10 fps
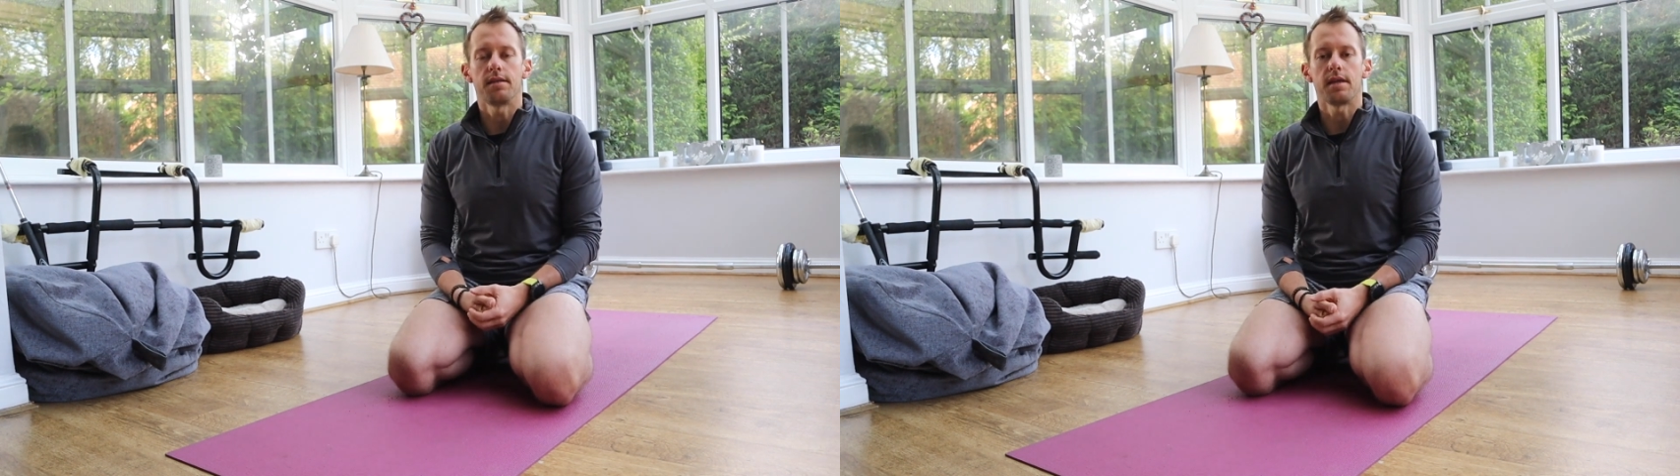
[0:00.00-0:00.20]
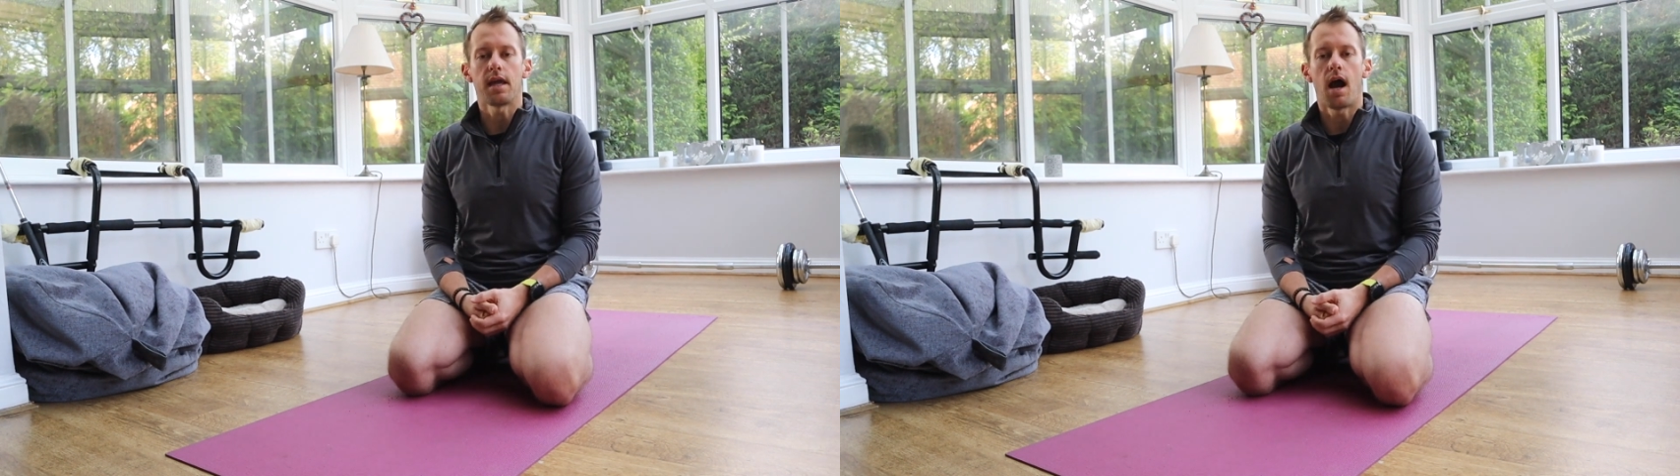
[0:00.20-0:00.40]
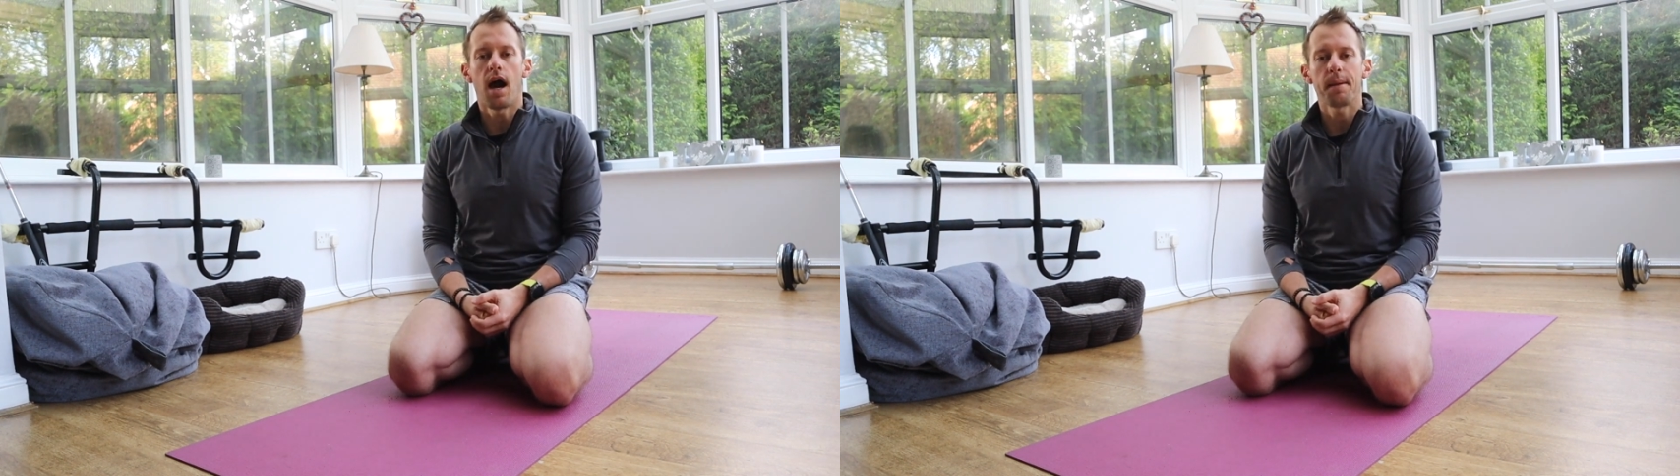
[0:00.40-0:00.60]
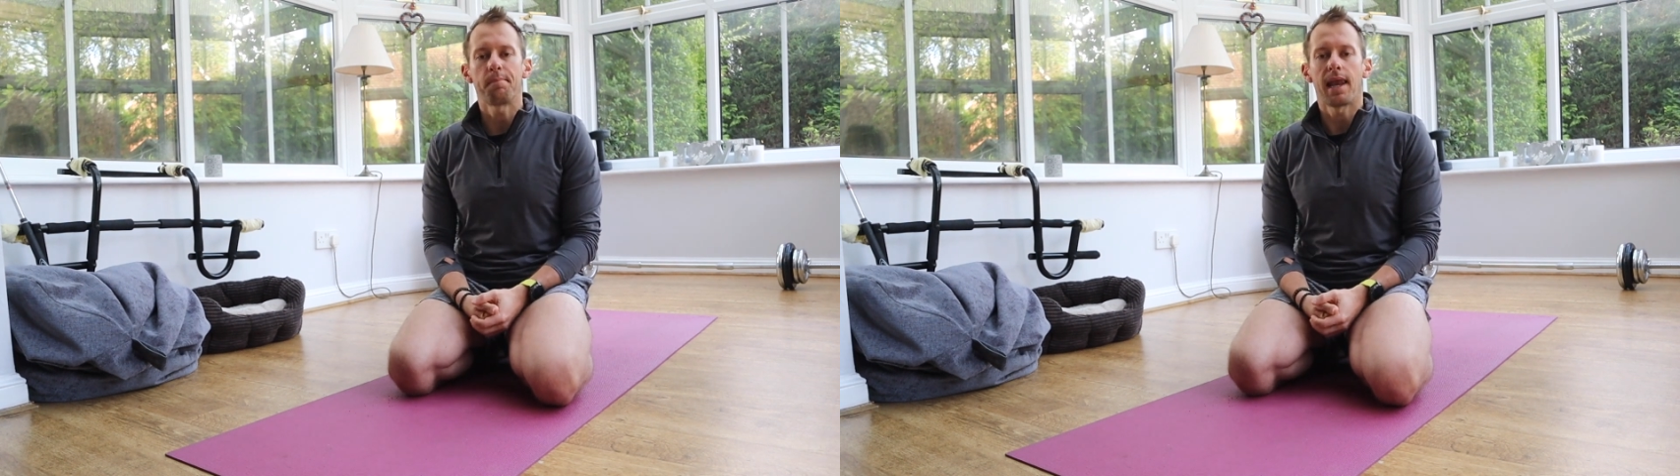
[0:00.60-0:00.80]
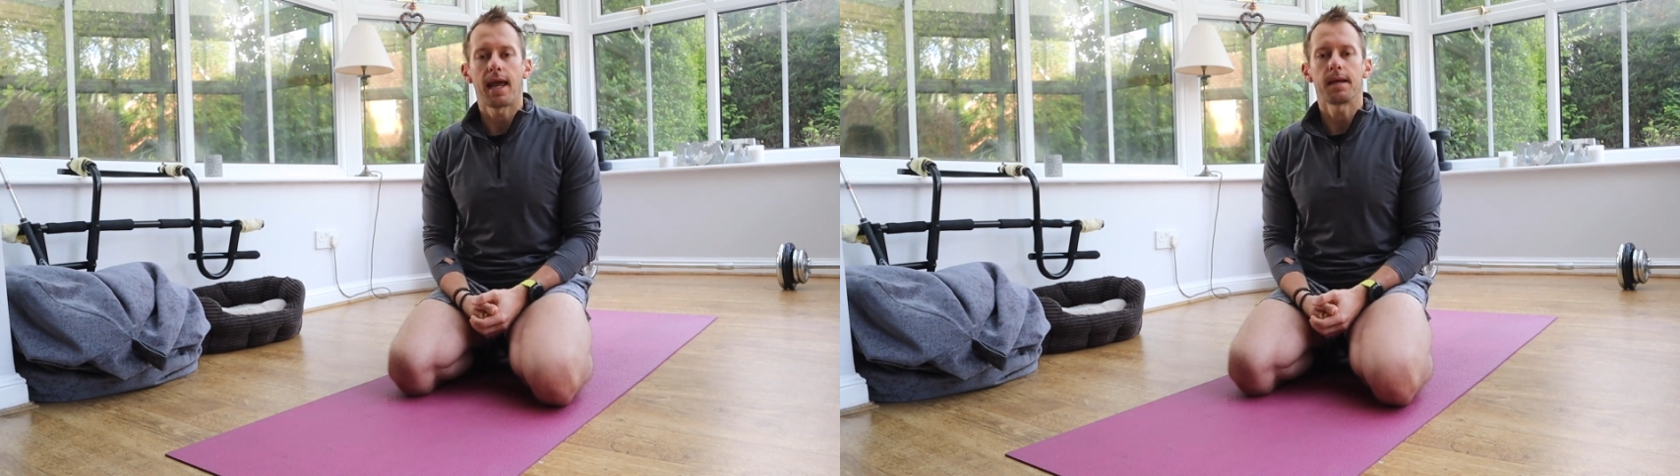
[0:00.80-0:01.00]
the high
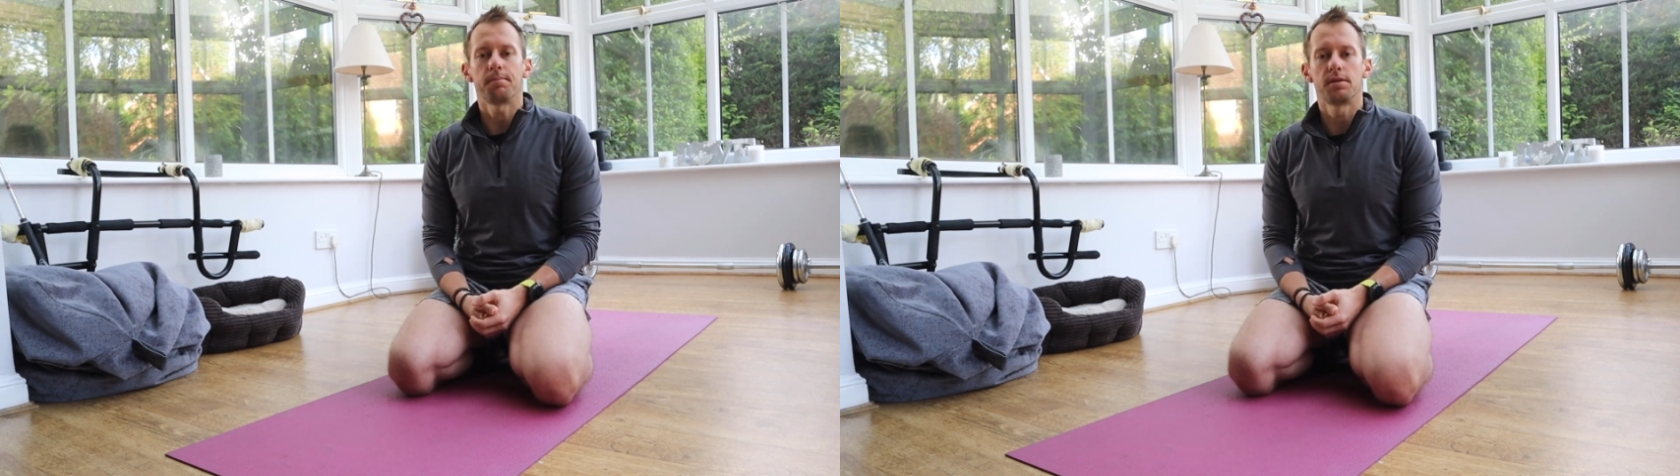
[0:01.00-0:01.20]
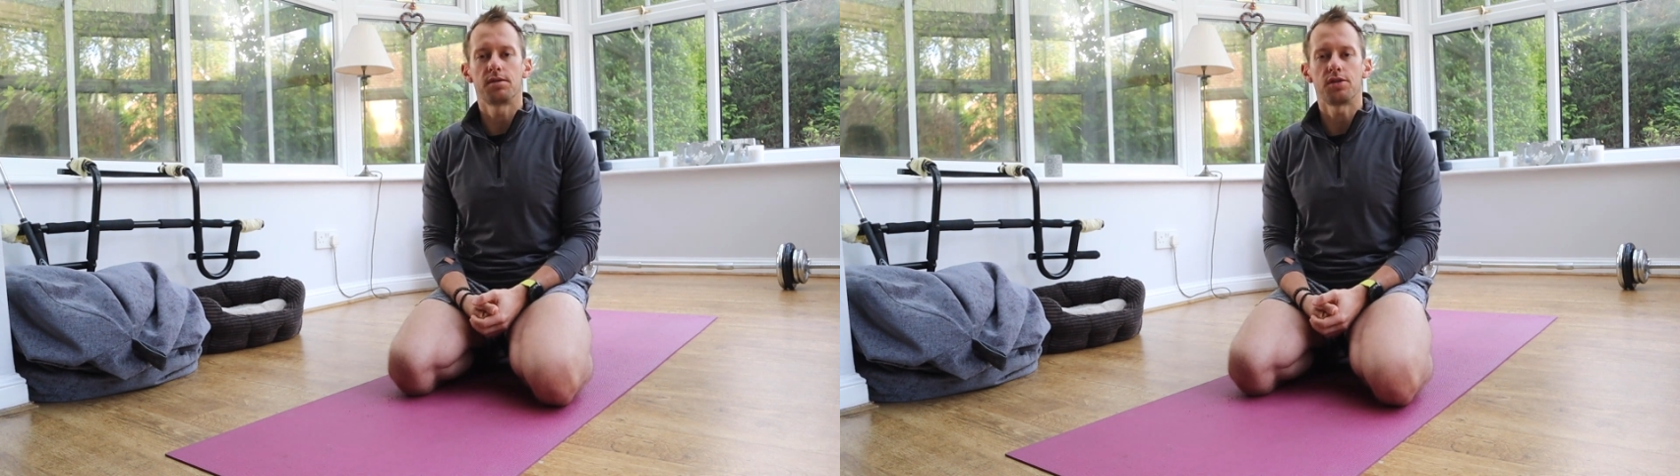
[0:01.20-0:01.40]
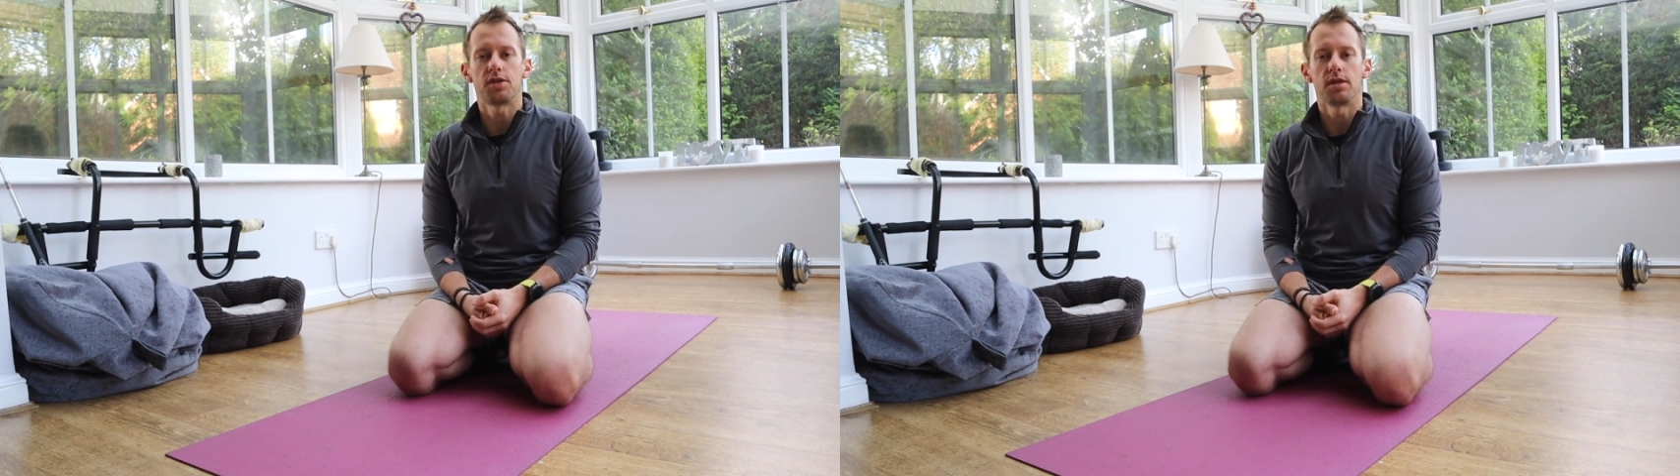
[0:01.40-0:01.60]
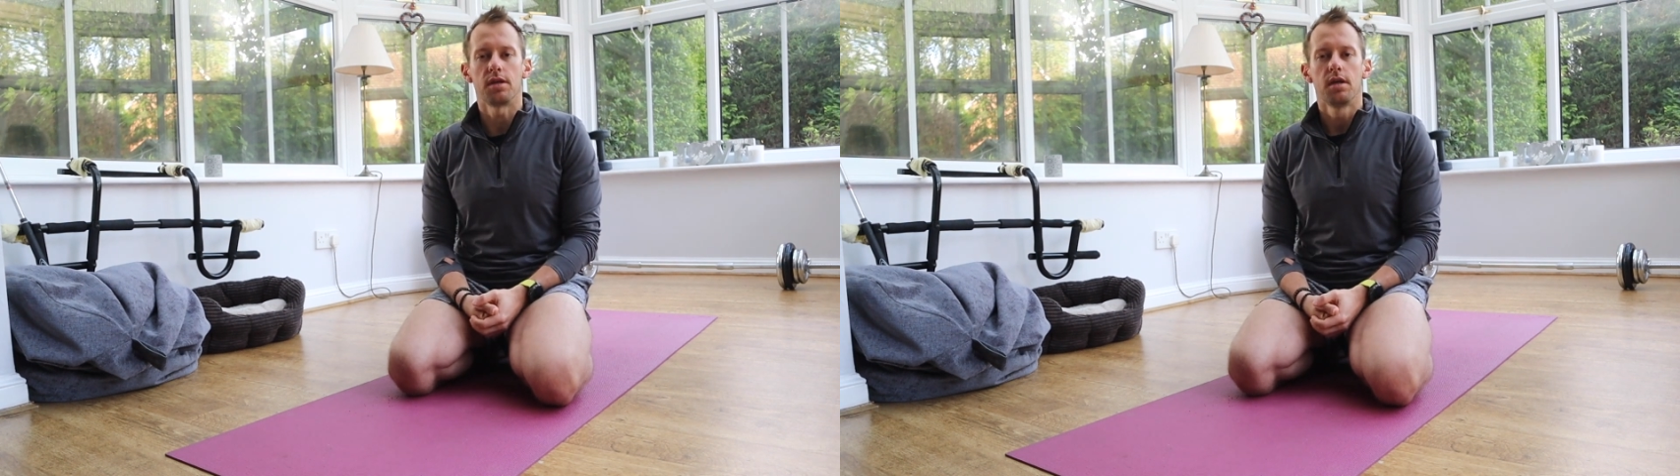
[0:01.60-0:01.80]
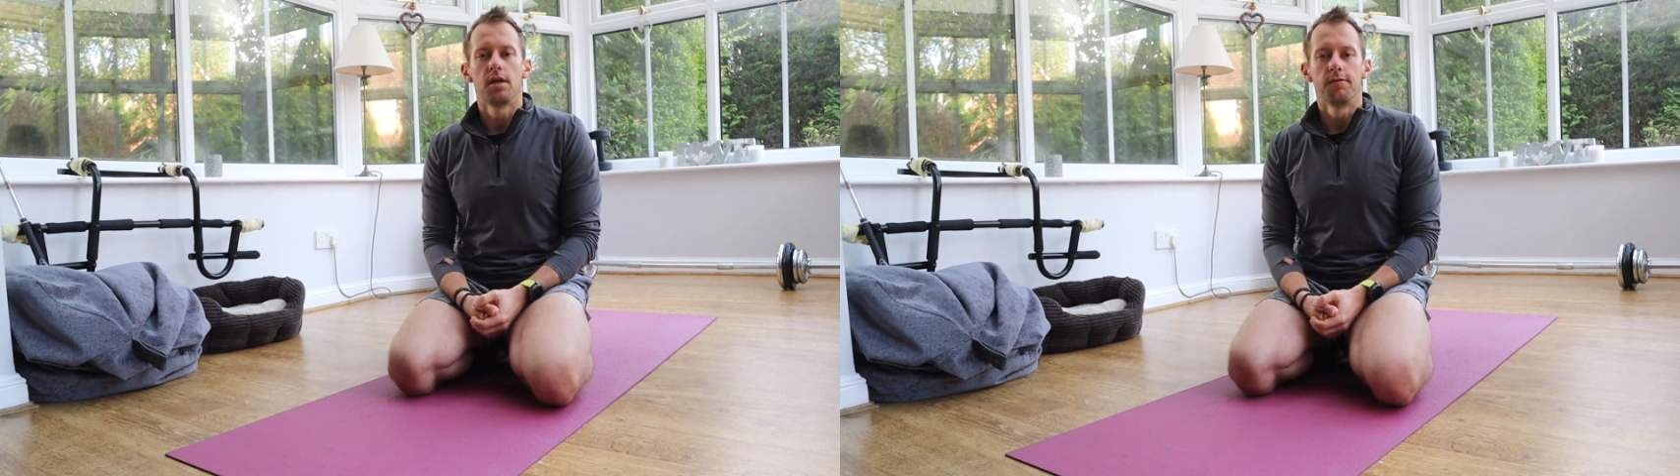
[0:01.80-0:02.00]
plank position